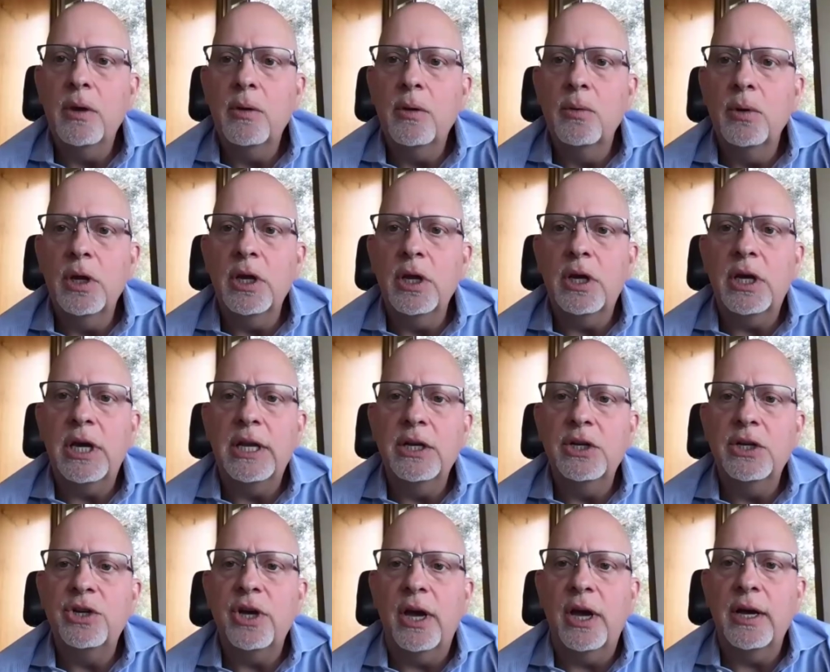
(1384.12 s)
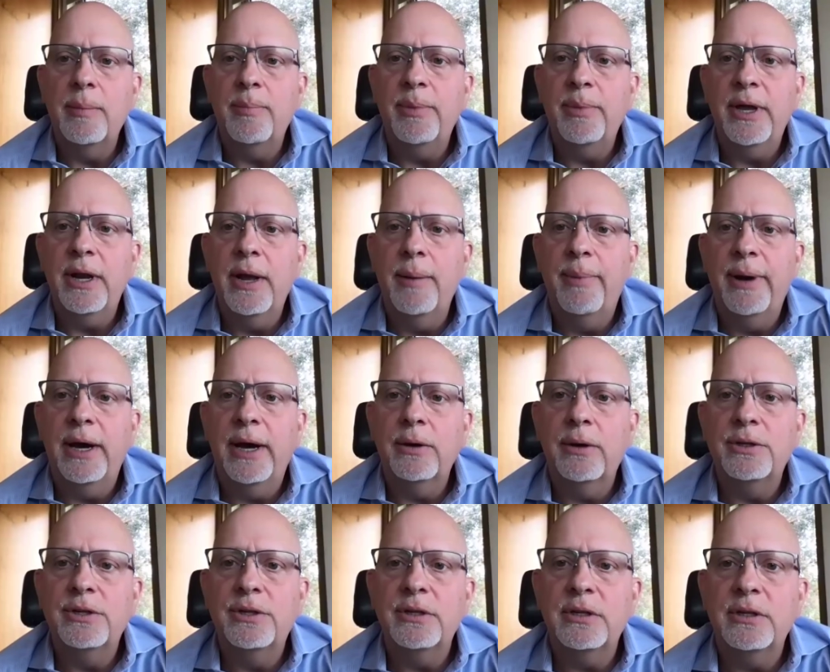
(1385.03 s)
Can you talk a bit
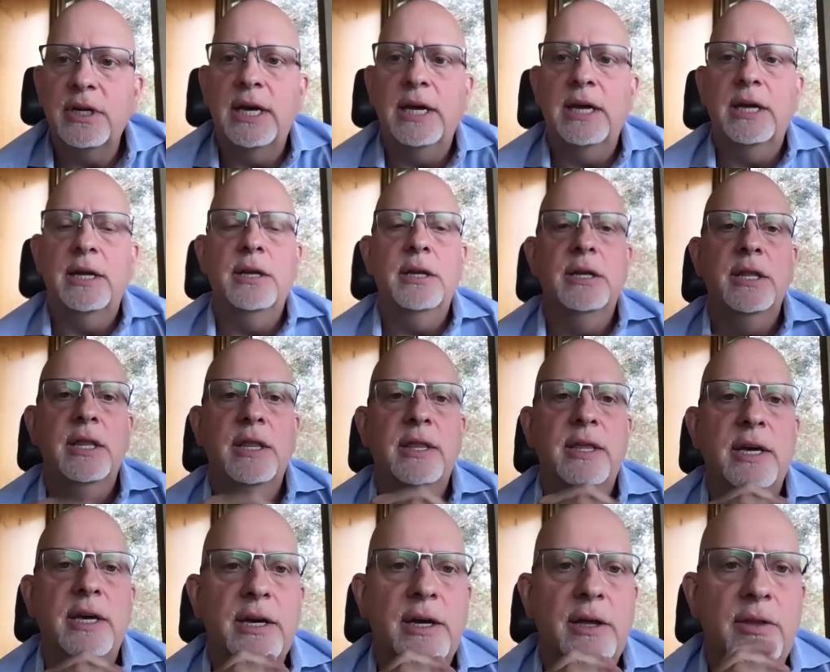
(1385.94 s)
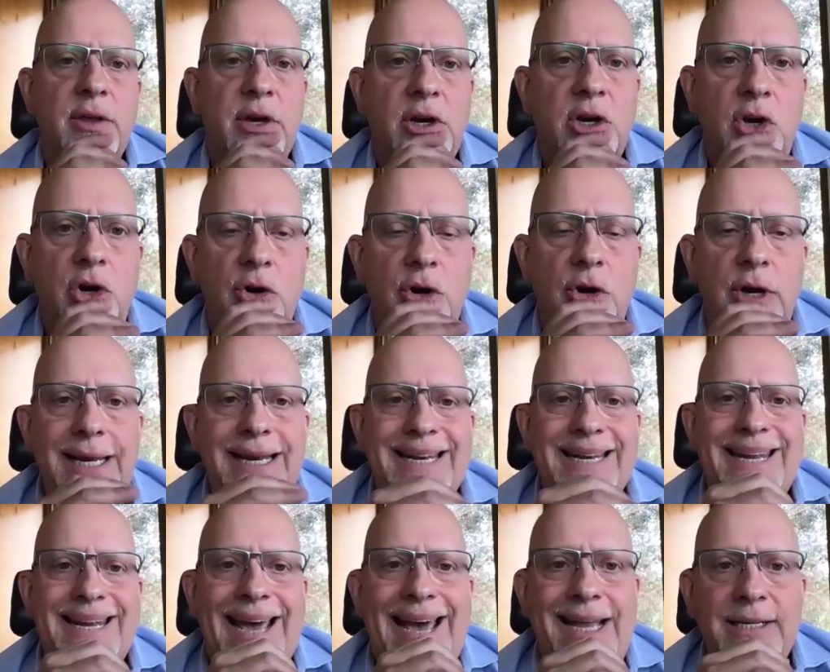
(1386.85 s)
about the
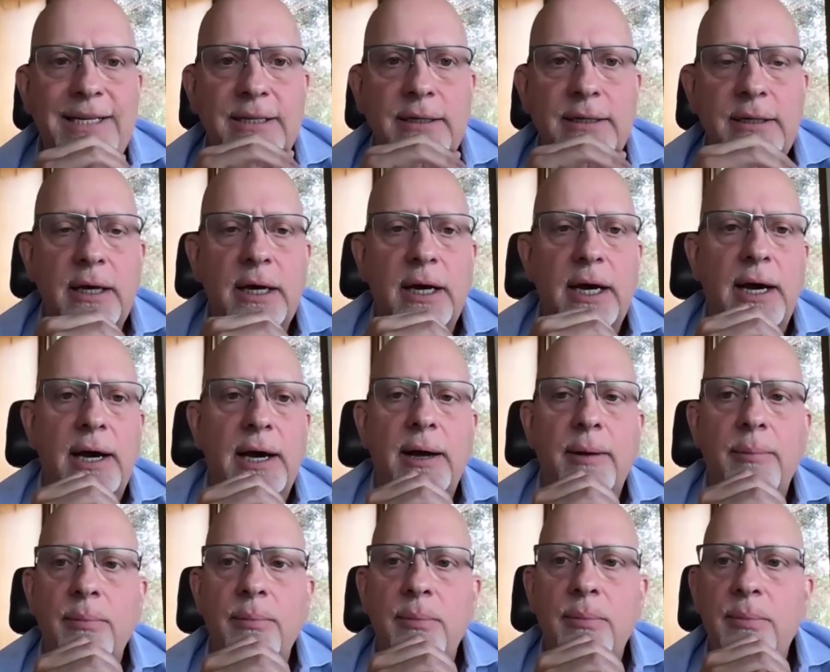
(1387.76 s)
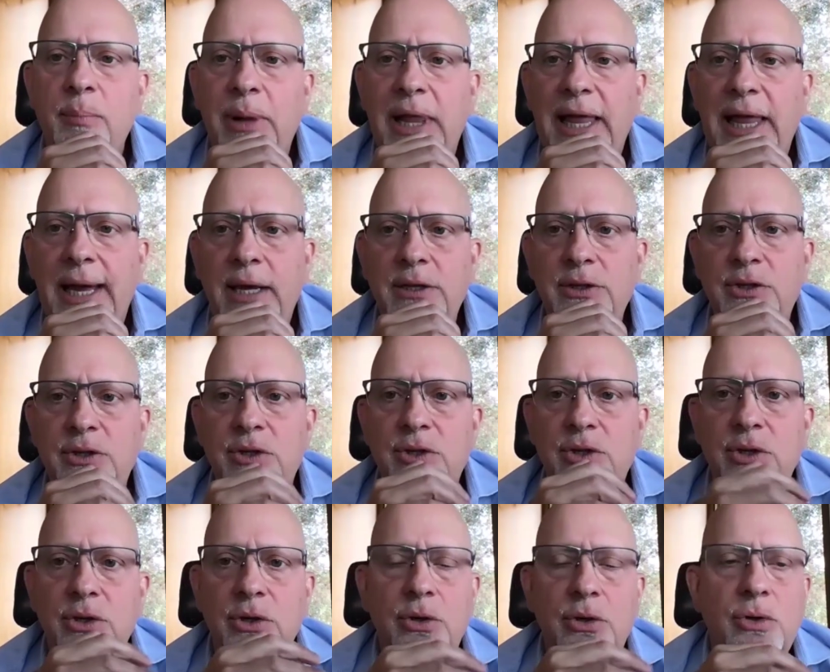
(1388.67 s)
current debt,
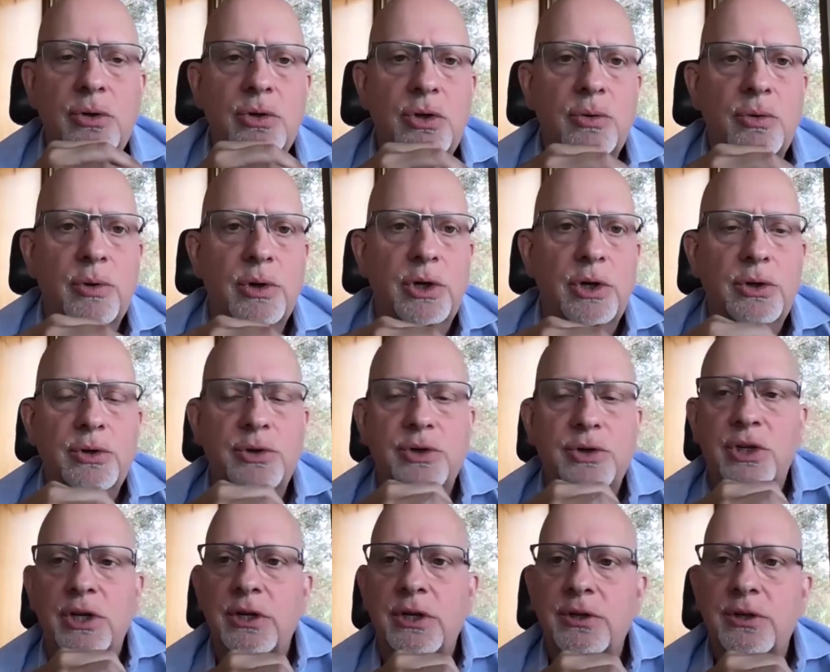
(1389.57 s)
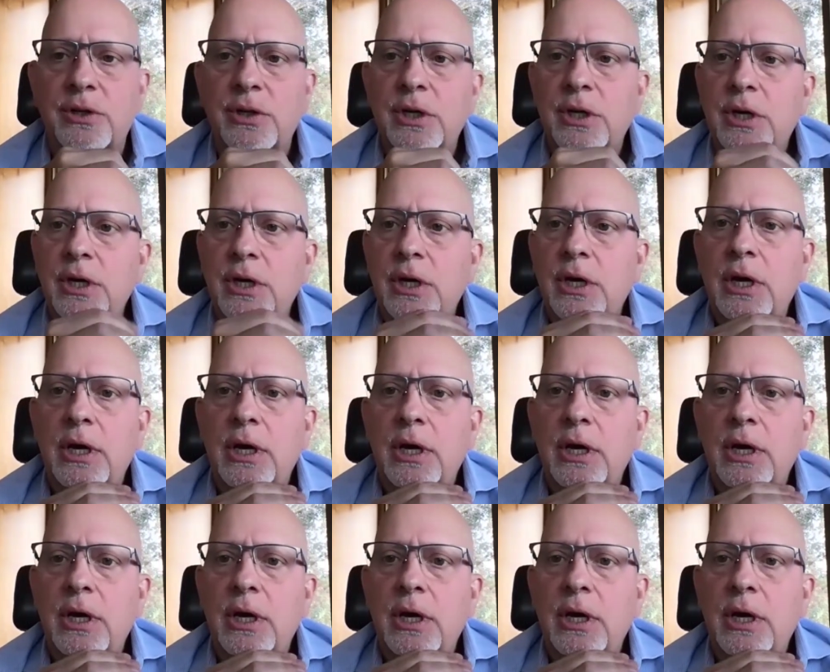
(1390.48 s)
plans to reduce it?